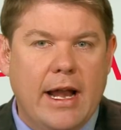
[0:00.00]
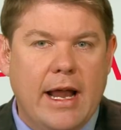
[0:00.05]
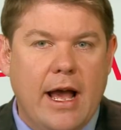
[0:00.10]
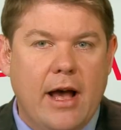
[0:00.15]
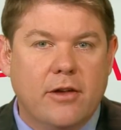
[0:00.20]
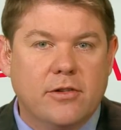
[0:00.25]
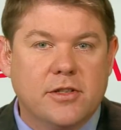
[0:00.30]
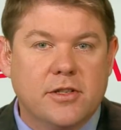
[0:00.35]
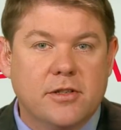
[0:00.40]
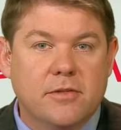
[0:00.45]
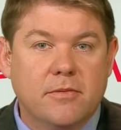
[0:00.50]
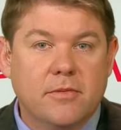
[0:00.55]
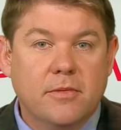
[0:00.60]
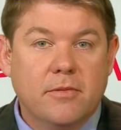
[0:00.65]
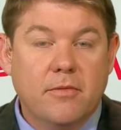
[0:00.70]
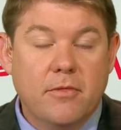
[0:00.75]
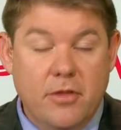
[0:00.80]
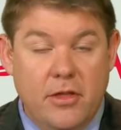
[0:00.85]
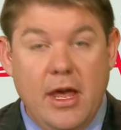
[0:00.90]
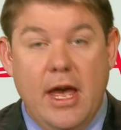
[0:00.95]
House.
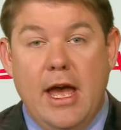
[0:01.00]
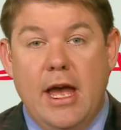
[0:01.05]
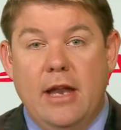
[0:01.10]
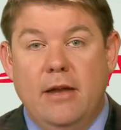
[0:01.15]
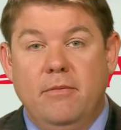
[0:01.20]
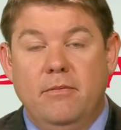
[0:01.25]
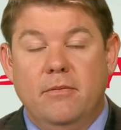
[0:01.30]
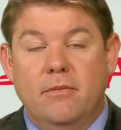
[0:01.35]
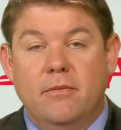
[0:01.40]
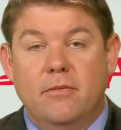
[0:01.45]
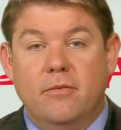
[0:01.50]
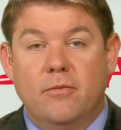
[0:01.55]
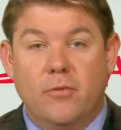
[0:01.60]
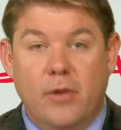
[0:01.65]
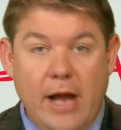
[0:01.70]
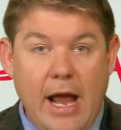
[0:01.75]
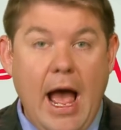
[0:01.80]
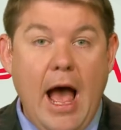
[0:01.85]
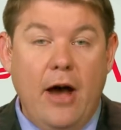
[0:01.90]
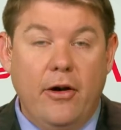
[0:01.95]
Then
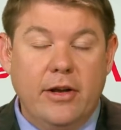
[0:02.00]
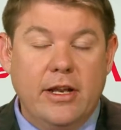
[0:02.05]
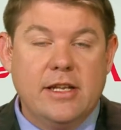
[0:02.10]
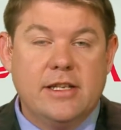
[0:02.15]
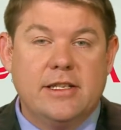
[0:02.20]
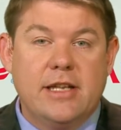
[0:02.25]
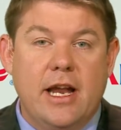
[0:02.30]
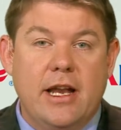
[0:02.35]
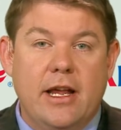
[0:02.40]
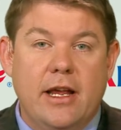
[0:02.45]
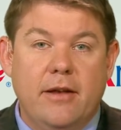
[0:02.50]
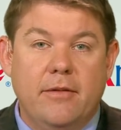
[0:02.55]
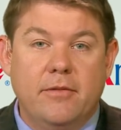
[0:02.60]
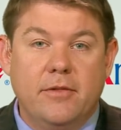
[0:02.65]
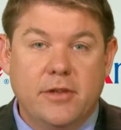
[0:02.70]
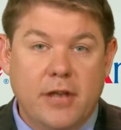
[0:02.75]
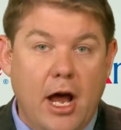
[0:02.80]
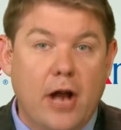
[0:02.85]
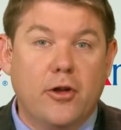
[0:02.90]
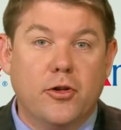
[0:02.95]
reality set in.
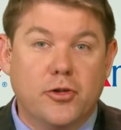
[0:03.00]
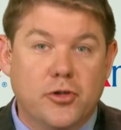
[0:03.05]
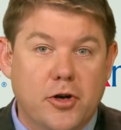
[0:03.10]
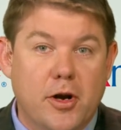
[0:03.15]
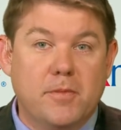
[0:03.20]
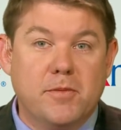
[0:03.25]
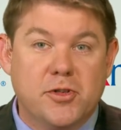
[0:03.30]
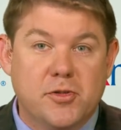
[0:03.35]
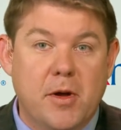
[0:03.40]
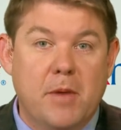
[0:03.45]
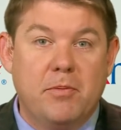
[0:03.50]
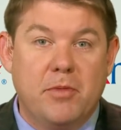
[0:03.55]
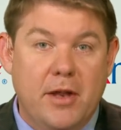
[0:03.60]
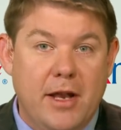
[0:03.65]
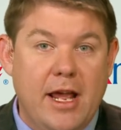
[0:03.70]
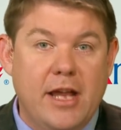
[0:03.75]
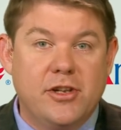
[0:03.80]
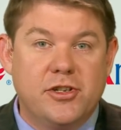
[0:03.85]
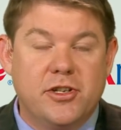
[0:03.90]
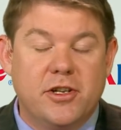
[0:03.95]
Donald Trump swept the
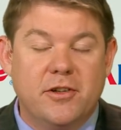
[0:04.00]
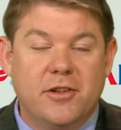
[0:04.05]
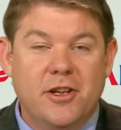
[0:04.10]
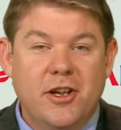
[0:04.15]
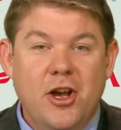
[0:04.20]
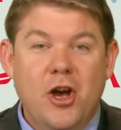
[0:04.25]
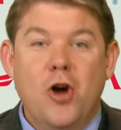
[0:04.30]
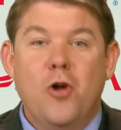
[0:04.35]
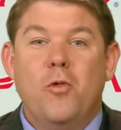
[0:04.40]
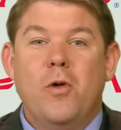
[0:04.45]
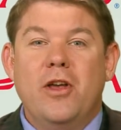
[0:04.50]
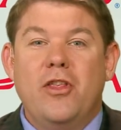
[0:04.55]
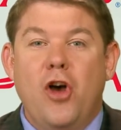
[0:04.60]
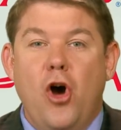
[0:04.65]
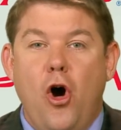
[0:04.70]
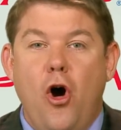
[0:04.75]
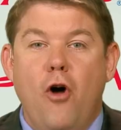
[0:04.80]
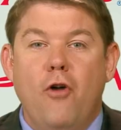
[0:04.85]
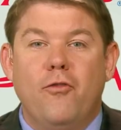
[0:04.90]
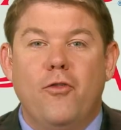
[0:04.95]
nation with
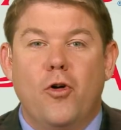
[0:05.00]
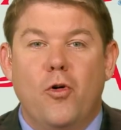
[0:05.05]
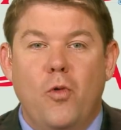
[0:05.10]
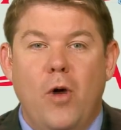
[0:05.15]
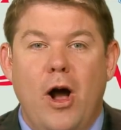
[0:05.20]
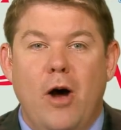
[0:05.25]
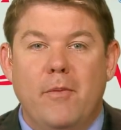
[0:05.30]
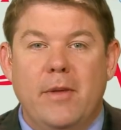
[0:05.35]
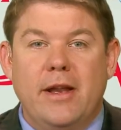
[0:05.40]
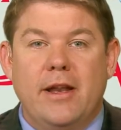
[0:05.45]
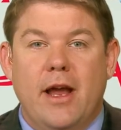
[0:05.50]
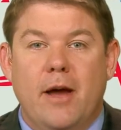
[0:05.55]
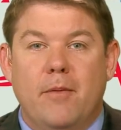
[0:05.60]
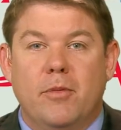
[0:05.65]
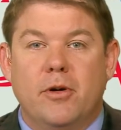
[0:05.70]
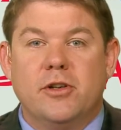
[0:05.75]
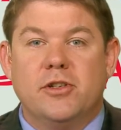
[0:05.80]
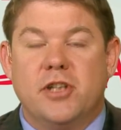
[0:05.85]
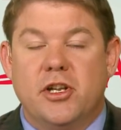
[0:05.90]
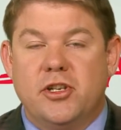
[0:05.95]
overwhelming
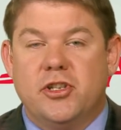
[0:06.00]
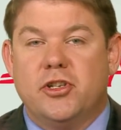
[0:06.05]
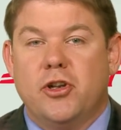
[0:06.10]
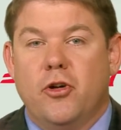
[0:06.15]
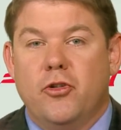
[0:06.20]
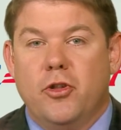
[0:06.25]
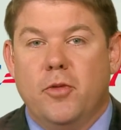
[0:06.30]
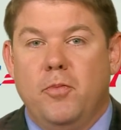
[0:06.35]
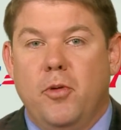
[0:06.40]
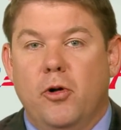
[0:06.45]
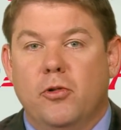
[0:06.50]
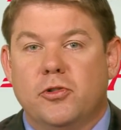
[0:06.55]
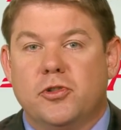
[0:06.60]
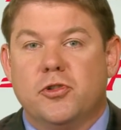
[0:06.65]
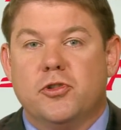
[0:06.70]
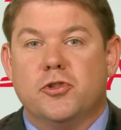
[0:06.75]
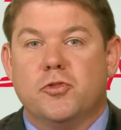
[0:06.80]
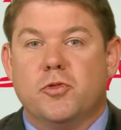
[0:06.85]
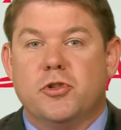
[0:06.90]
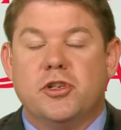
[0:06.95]
numbers that showed the
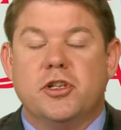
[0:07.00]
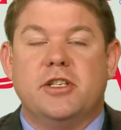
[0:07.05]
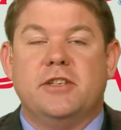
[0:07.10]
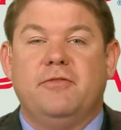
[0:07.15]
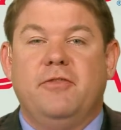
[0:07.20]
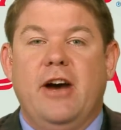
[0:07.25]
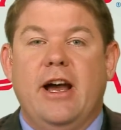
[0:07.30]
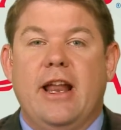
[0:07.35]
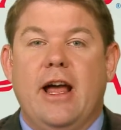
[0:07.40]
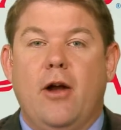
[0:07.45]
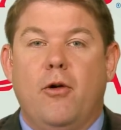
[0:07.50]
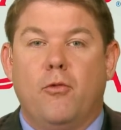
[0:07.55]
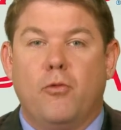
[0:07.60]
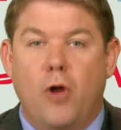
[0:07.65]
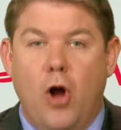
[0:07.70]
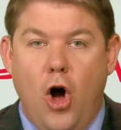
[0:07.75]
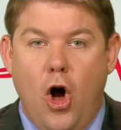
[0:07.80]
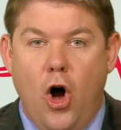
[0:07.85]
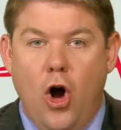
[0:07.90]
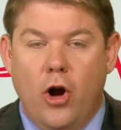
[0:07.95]
pollsters were just flat out
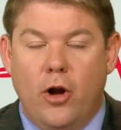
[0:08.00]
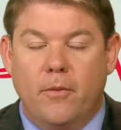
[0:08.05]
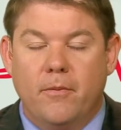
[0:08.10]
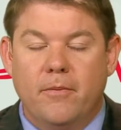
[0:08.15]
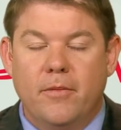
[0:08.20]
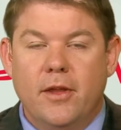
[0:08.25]
wrong.